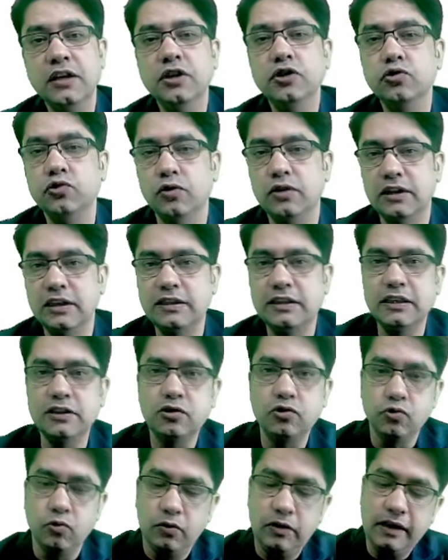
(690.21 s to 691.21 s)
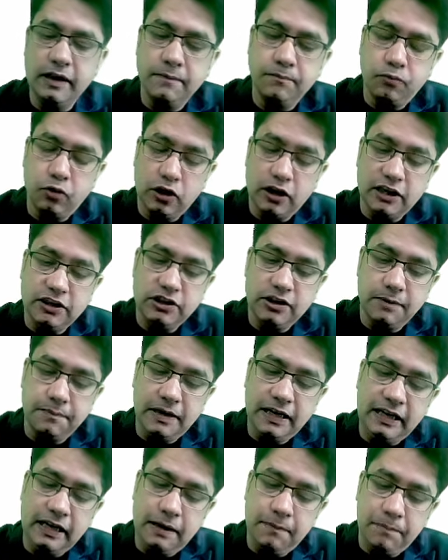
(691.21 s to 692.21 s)
So this is sodium potassium
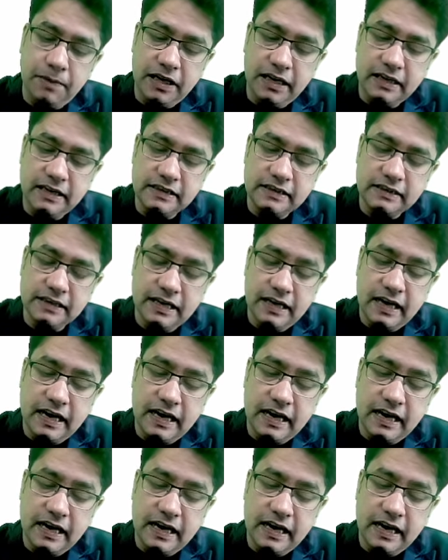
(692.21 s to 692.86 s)
ATPase,